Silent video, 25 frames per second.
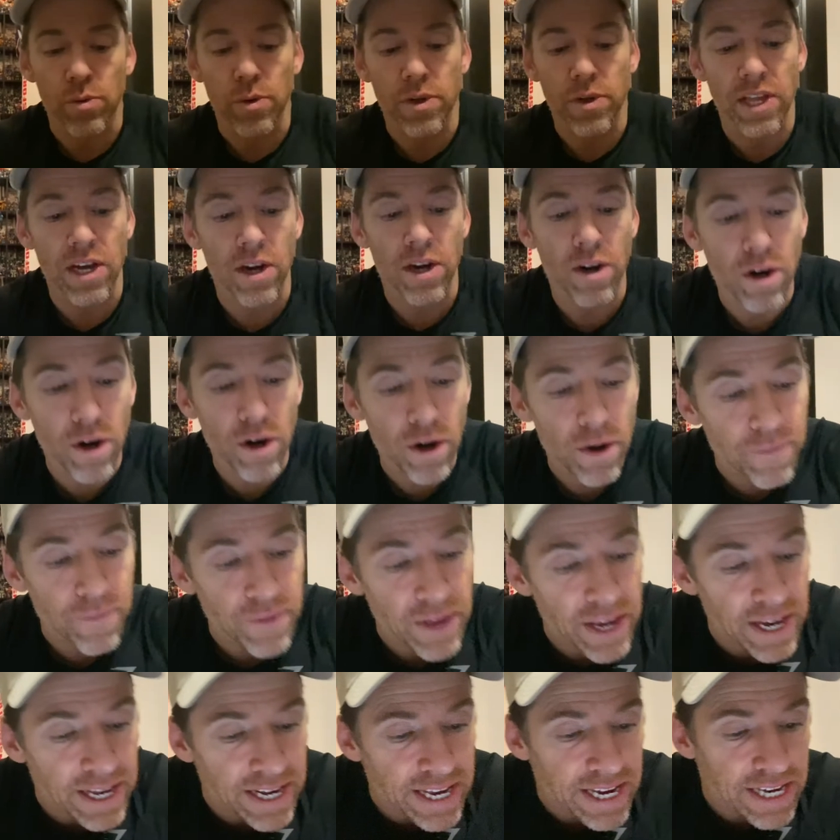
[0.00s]
what they are,
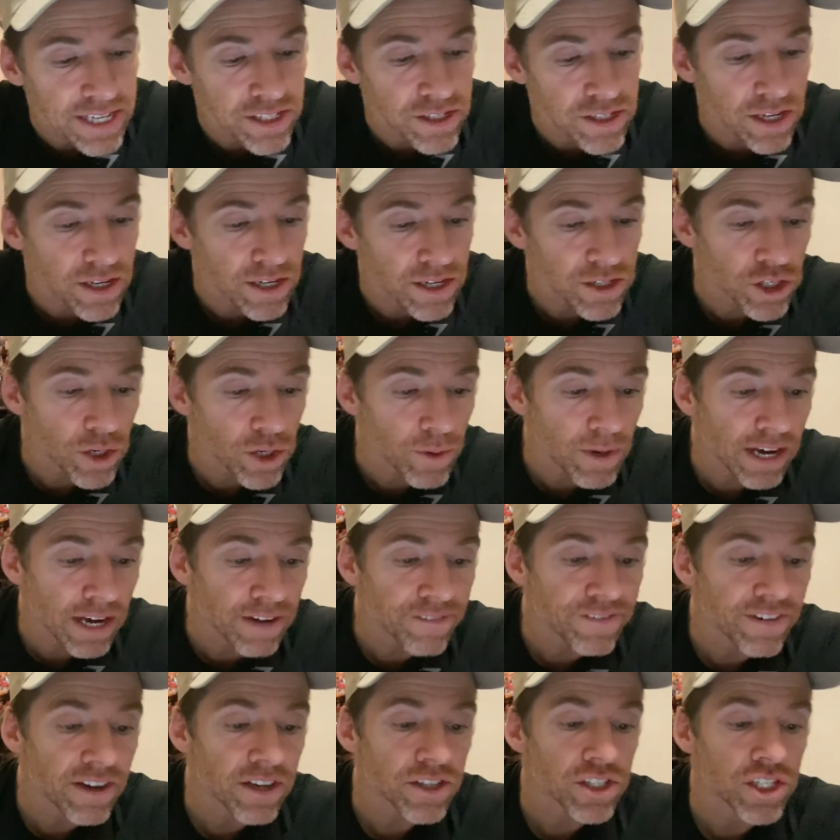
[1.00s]
it is 2 leg
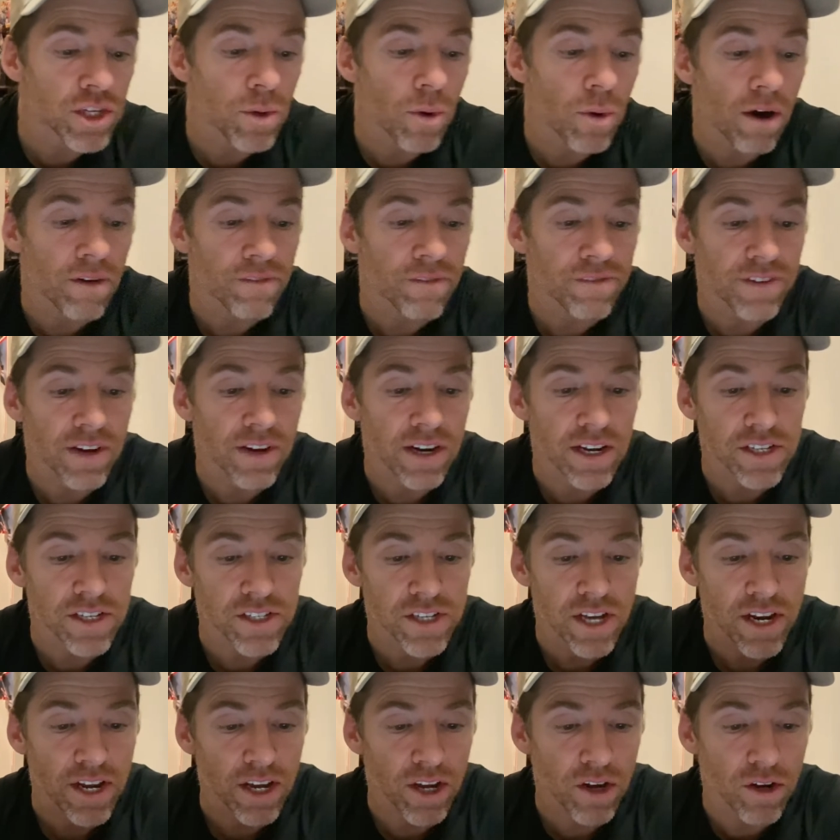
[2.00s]
fillers, 2 arm fillers
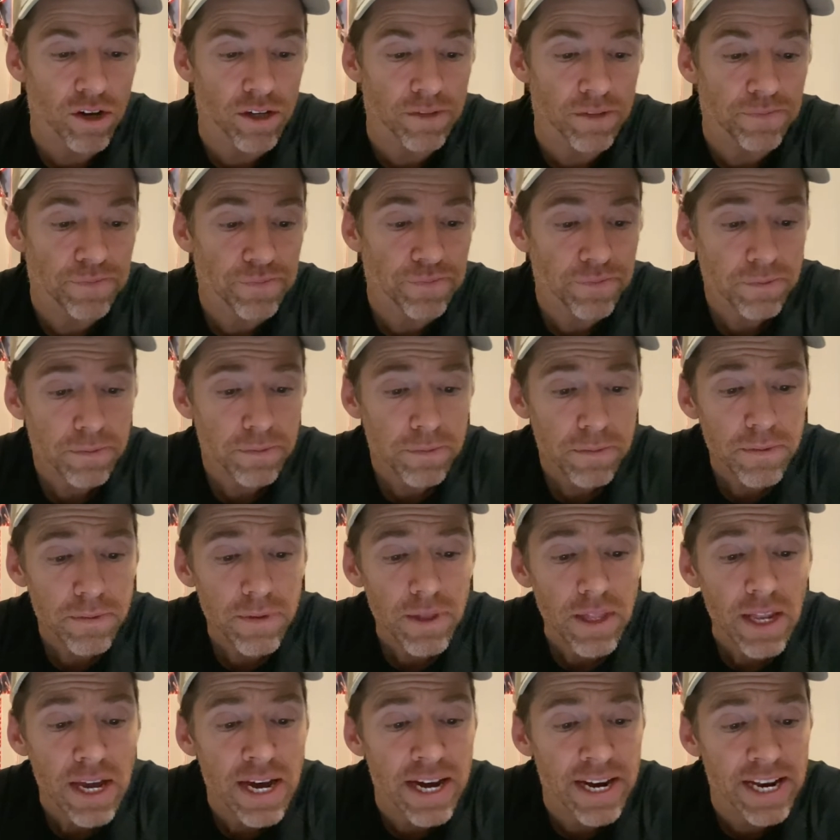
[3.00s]
and a gun.
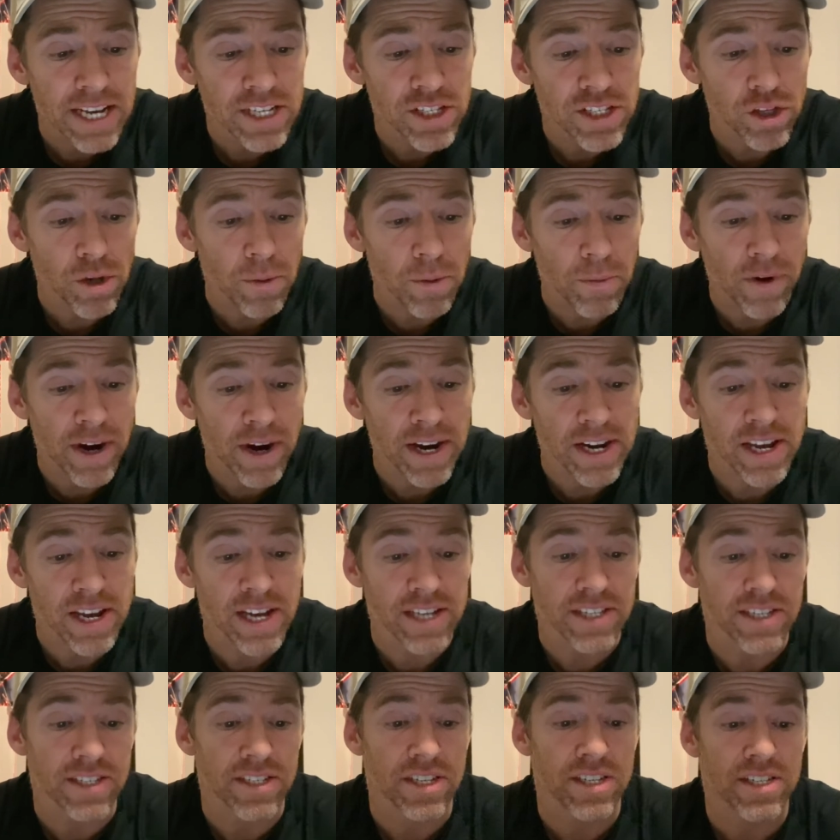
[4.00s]
And it's the upgrade
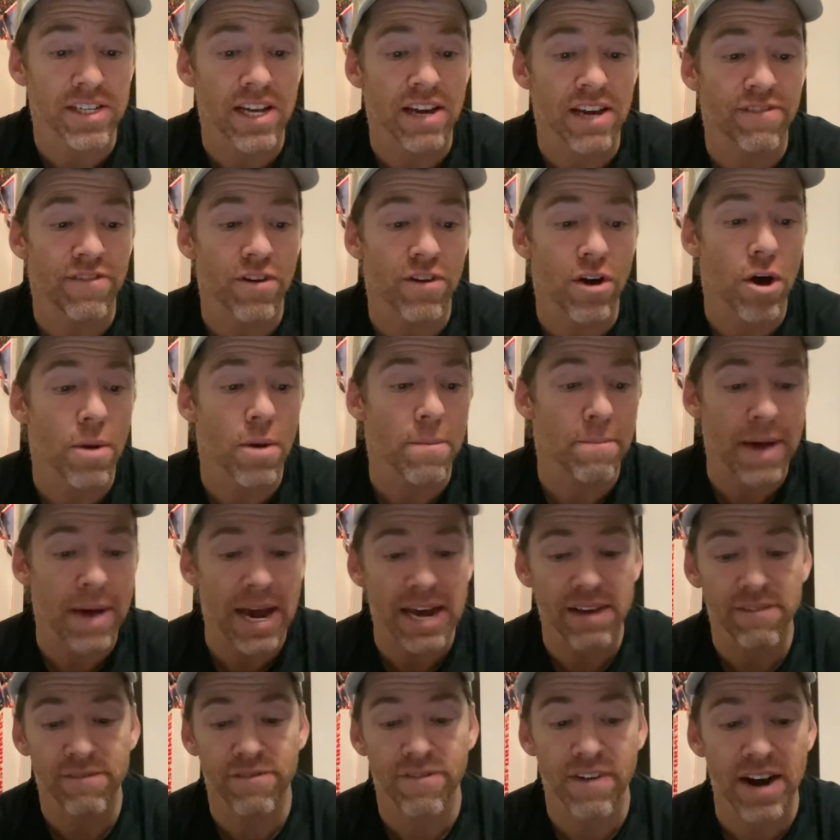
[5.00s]
kit, as I say, for
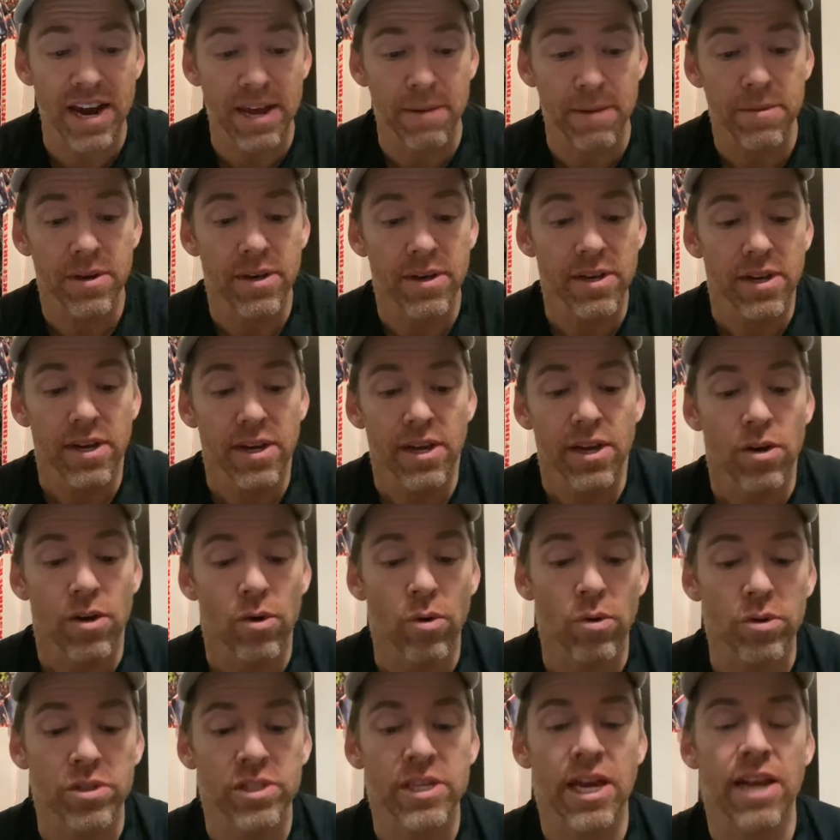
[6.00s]
Mainframe,
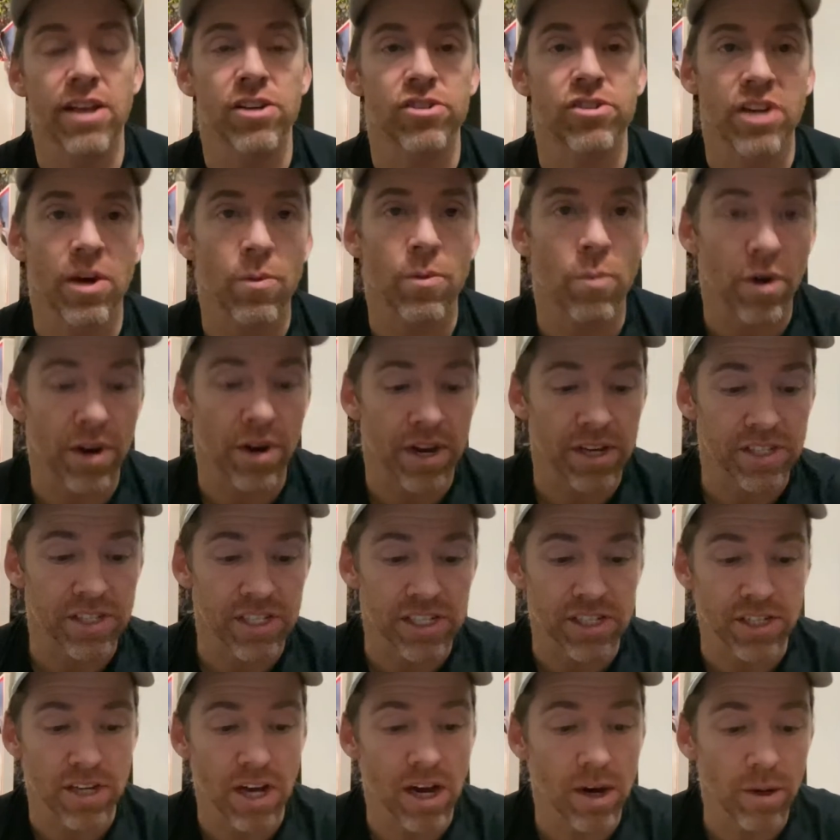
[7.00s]
or Teletran One as
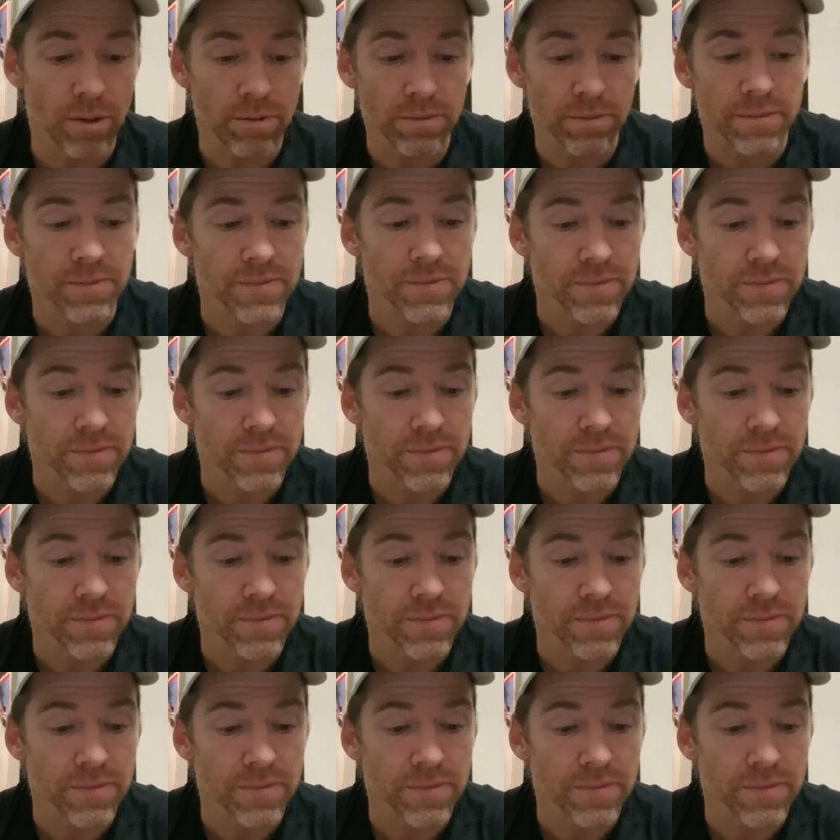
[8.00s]
he's known.